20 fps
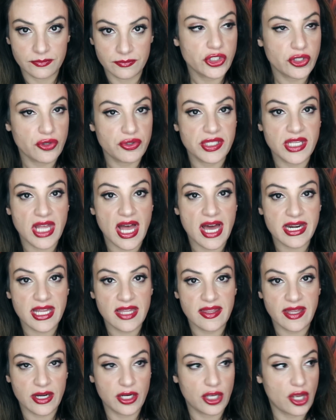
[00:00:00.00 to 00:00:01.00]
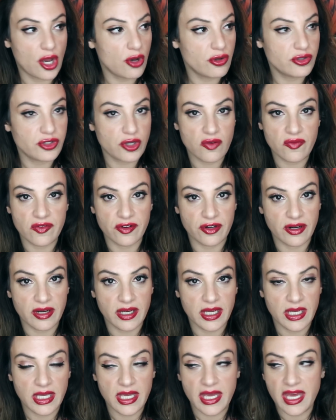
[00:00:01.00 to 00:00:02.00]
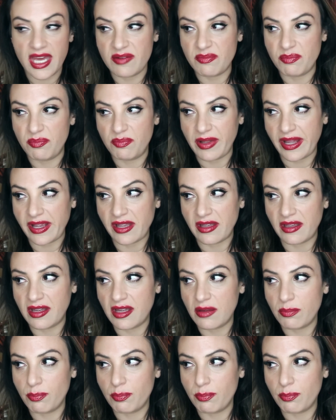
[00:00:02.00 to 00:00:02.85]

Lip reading: So Scotty then goes over and like